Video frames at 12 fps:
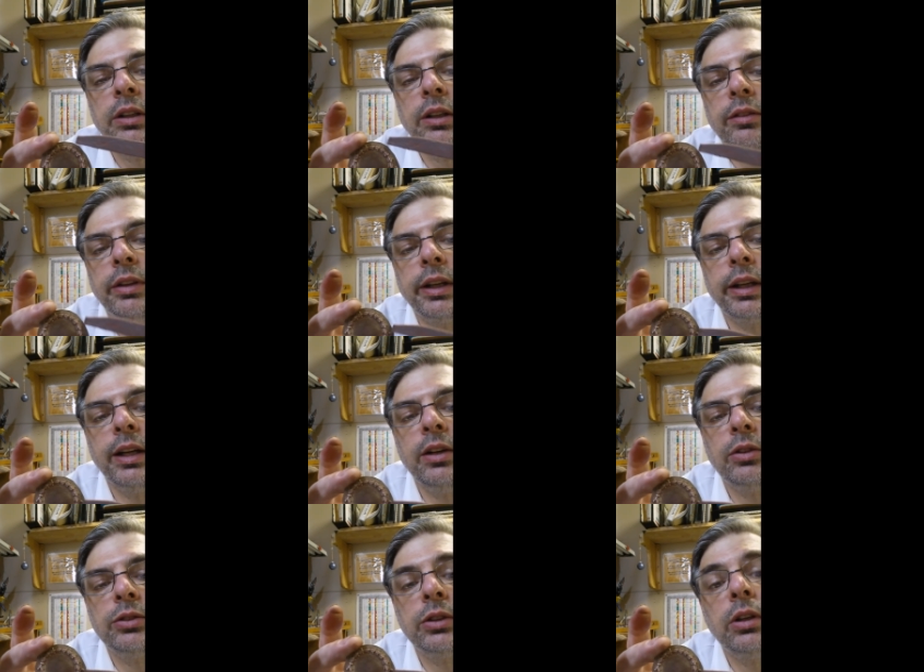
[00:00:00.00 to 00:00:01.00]
and everything
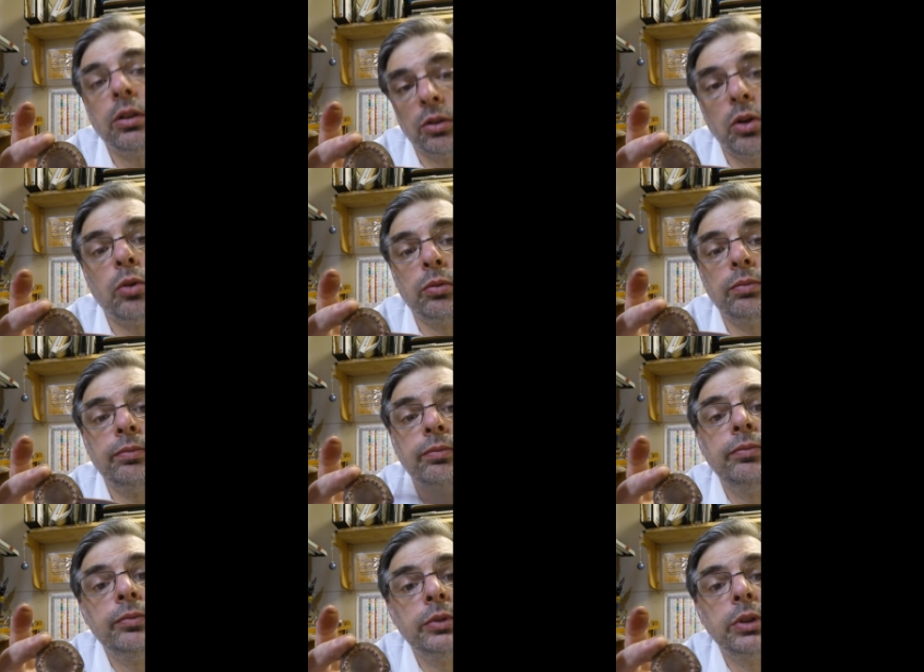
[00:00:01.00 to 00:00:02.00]
else alone.
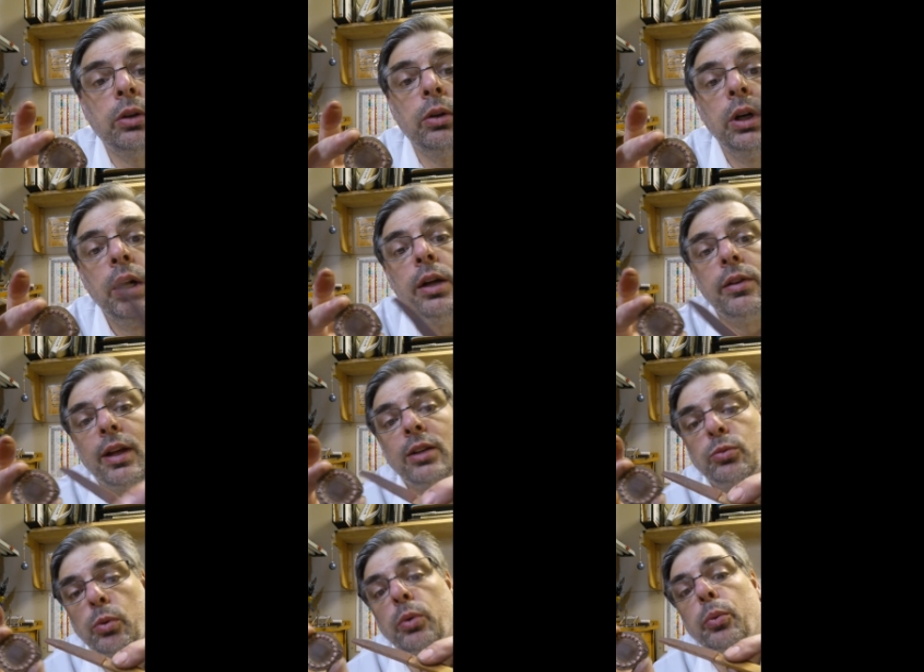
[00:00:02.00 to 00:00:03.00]
So
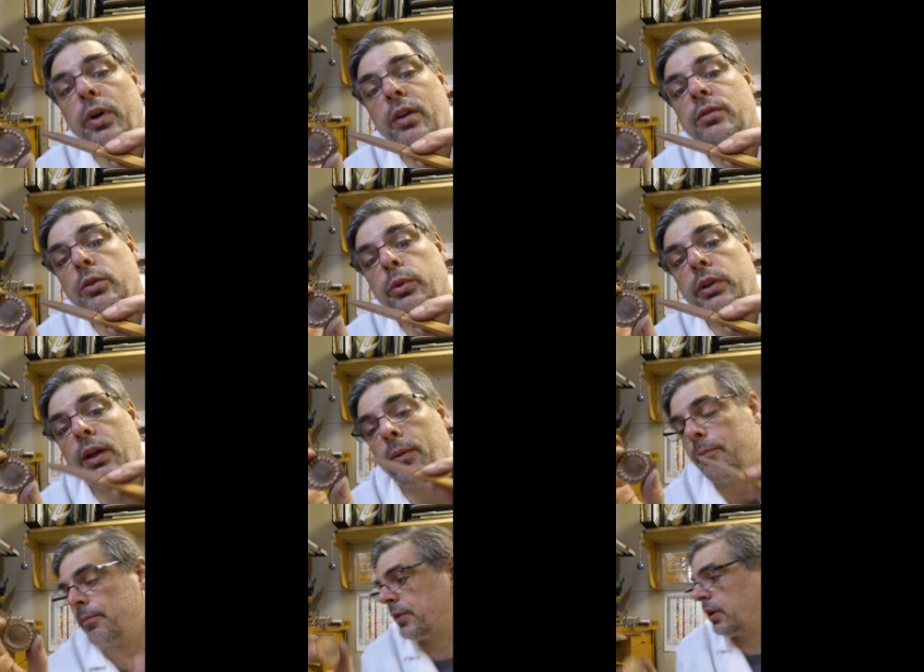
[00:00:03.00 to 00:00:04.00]
that's one way of doing it.
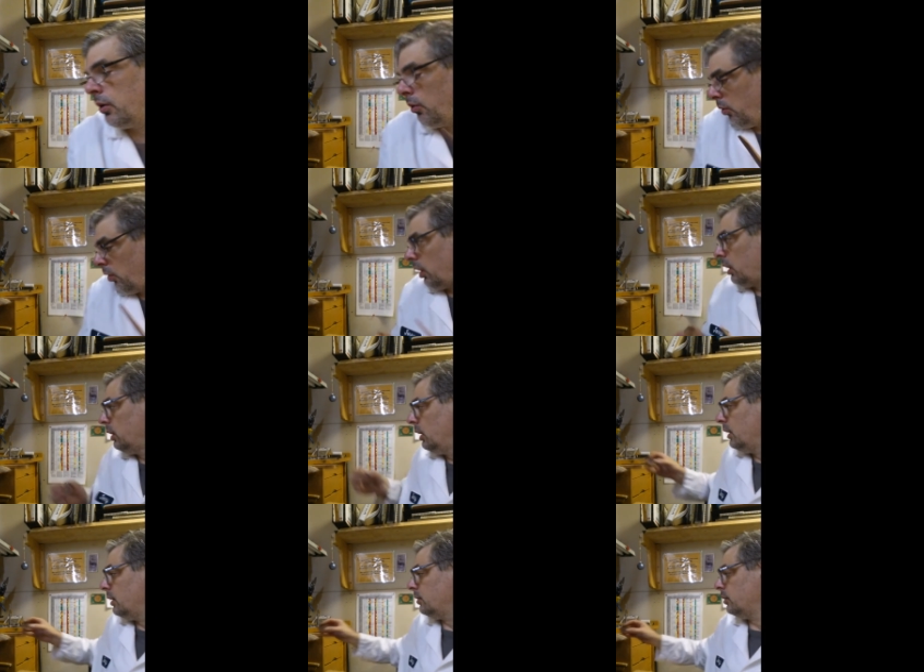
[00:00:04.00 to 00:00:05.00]
Or
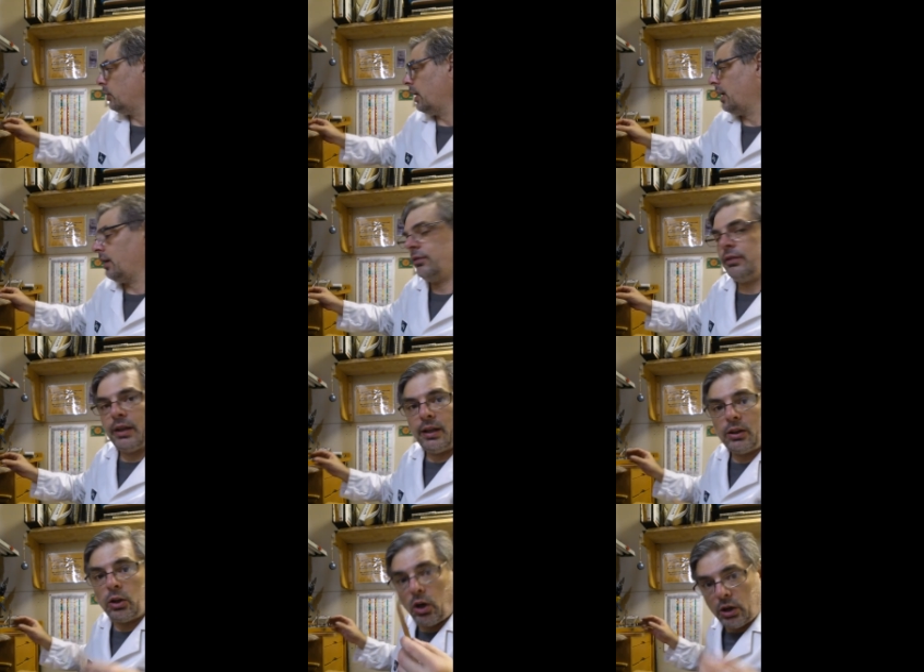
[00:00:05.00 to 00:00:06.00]
if you have
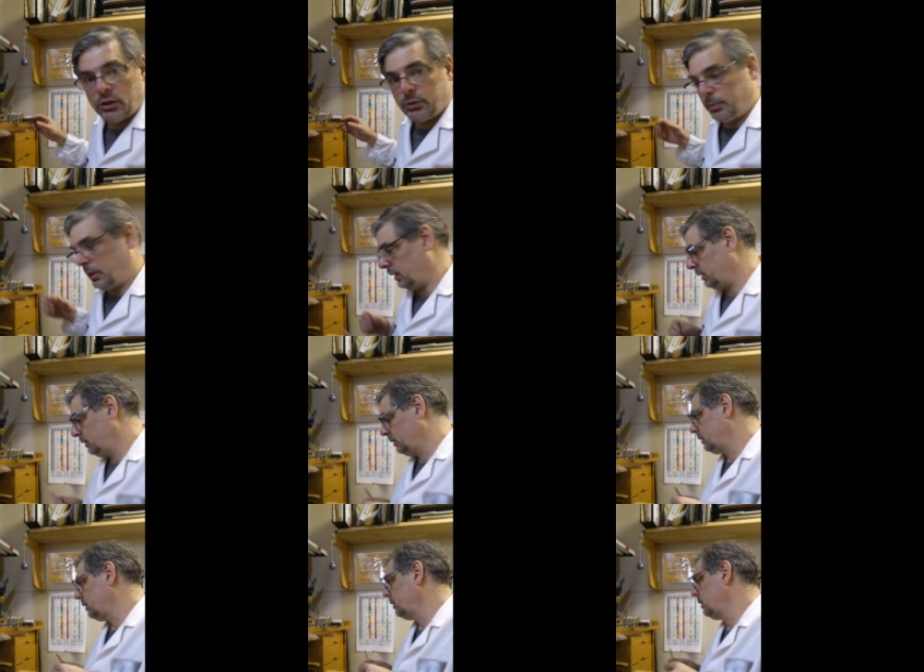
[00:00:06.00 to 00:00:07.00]
a large
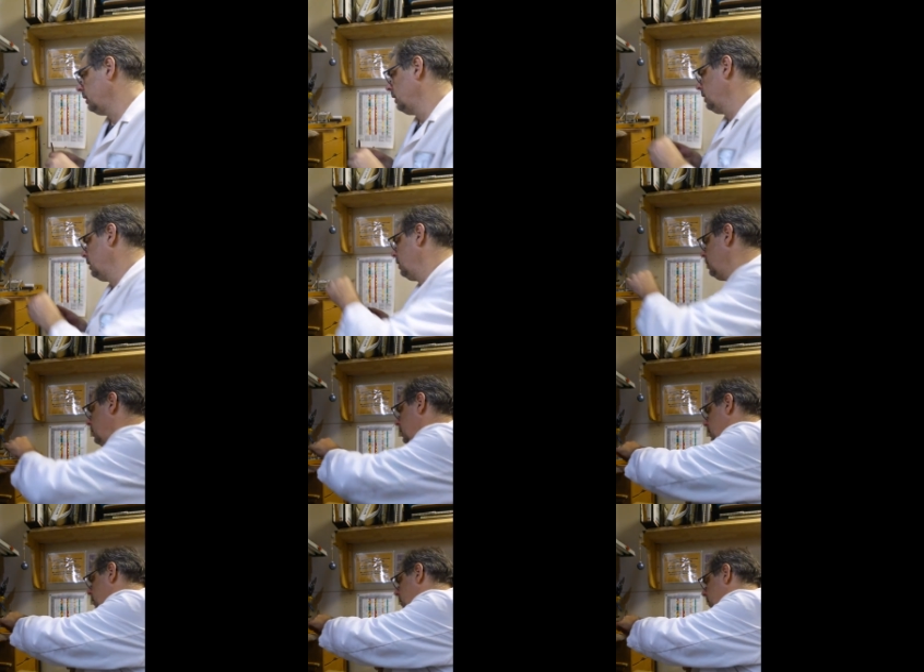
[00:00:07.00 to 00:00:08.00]
piece,
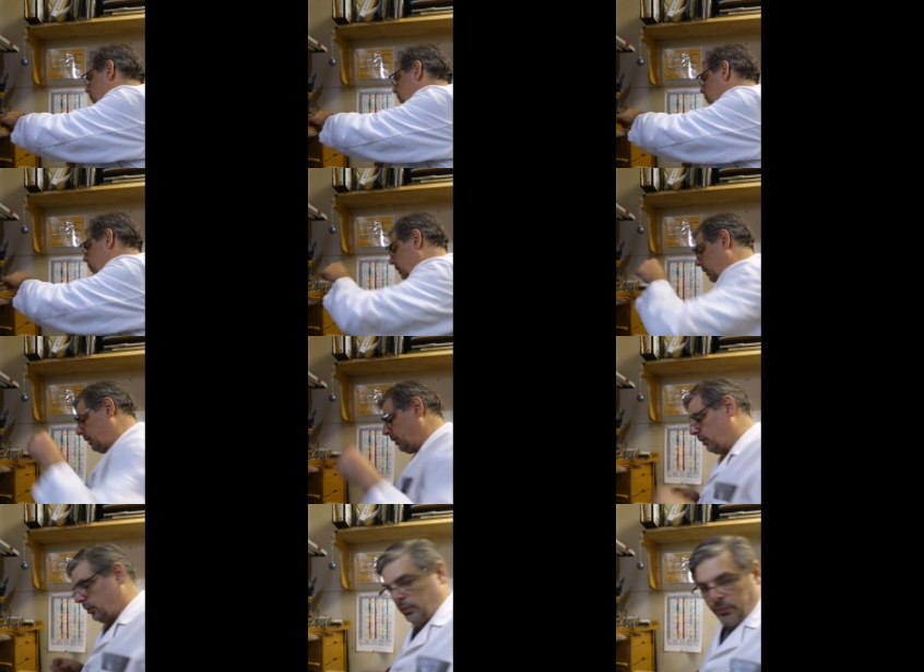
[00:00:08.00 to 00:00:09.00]
what you
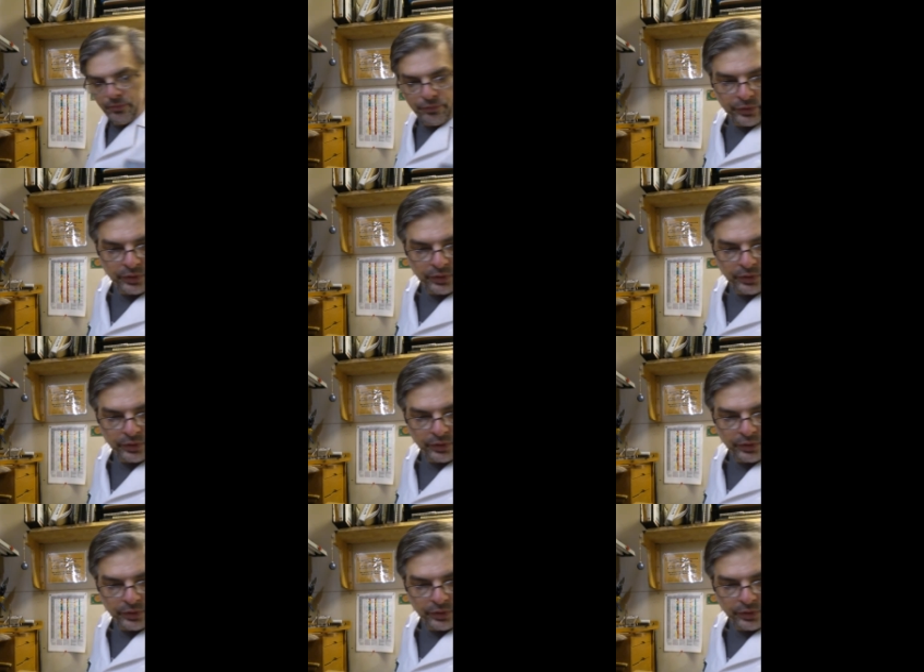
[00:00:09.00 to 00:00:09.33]
can do